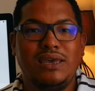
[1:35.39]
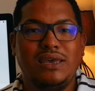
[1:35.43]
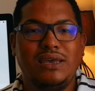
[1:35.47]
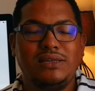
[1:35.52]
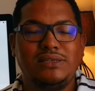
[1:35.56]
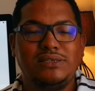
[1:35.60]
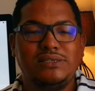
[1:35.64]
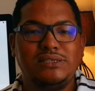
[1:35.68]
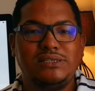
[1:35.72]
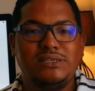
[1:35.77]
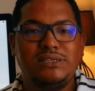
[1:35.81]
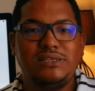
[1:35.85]

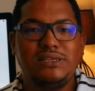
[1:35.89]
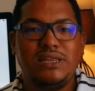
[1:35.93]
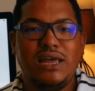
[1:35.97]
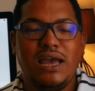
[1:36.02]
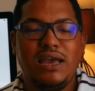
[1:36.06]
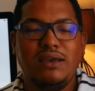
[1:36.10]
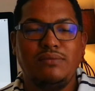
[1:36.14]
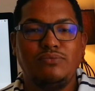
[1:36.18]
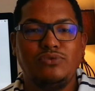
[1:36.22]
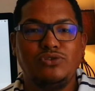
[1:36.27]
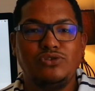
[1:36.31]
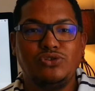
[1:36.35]
it's
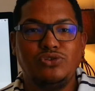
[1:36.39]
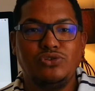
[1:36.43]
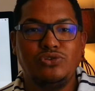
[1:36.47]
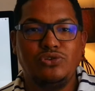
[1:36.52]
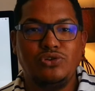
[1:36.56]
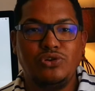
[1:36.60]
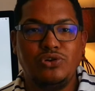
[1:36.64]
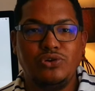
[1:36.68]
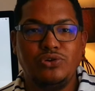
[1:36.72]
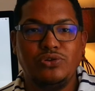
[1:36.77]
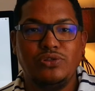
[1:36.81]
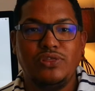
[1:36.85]
time to
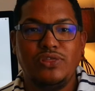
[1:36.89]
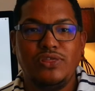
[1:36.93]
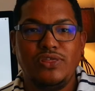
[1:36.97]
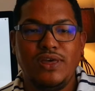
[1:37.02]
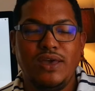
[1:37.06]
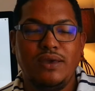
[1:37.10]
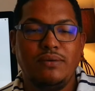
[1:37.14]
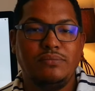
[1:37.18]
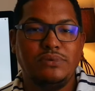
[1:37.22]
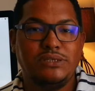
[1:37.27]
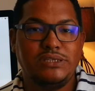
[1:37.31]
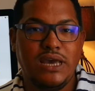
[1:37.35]
note
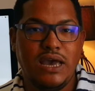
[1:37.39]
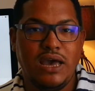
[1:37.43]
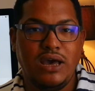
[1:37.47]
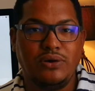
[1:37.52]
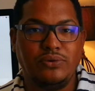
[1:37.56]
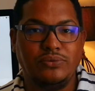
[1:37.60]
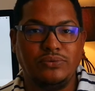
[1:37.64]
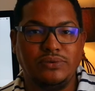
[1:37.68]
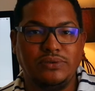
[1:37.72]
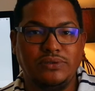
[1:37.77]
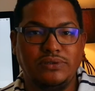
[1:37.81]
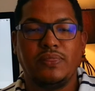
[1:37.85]
them
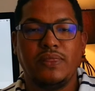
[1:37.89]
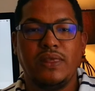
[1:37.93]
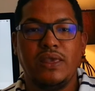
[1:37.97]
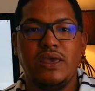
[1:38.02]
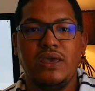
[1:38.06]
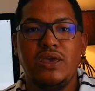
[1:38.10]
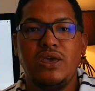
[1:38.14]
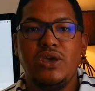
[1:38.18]
down.